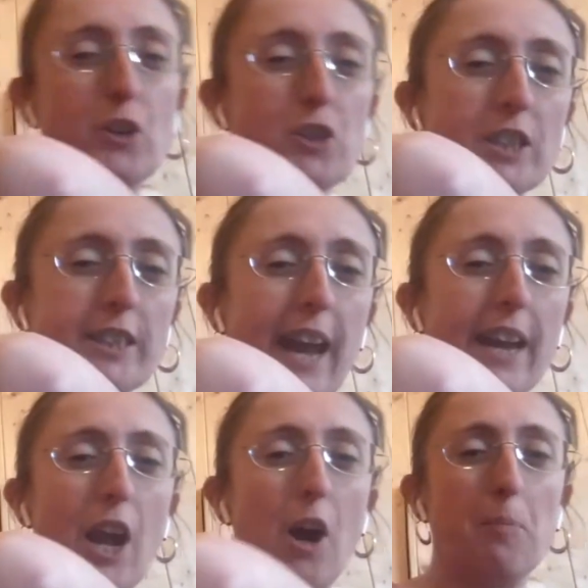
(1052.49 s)
just get
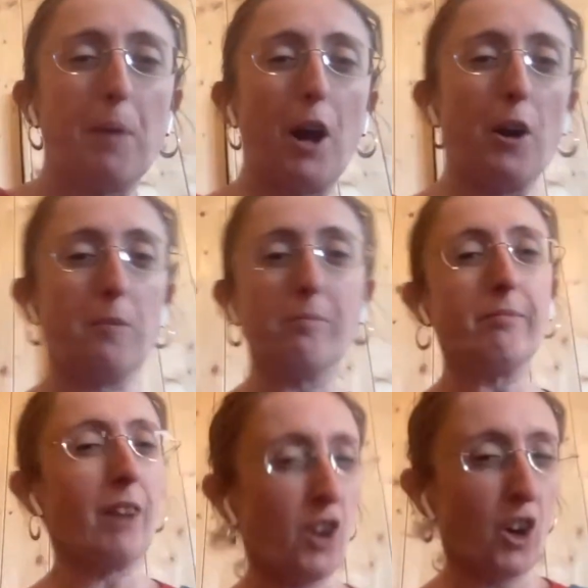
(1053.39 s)
an elbow
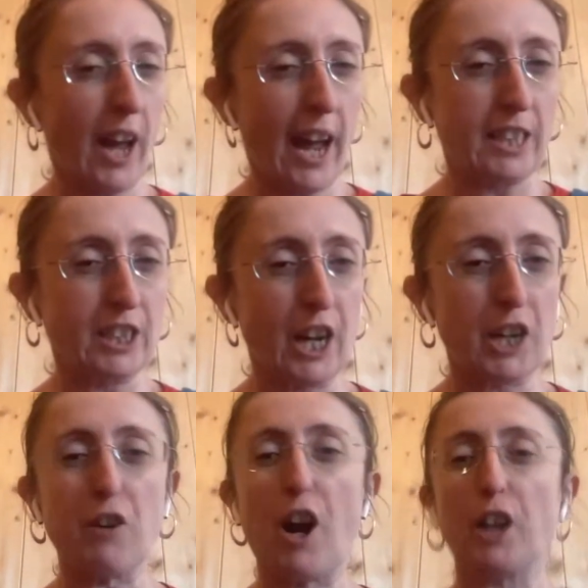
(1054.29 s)
and not a
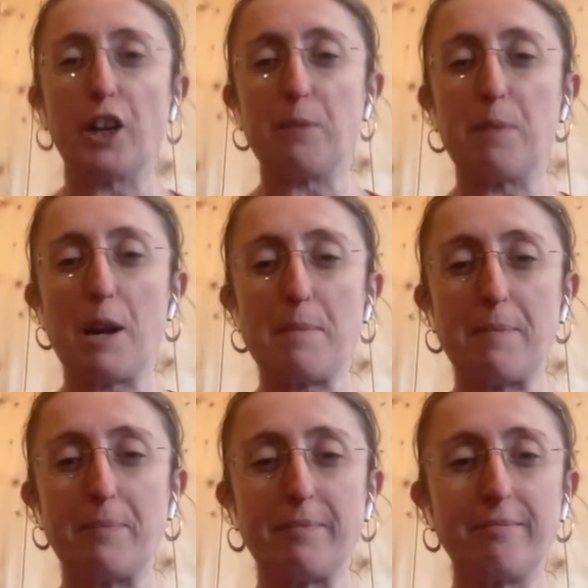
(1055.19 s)
handshake or a hug at the moment.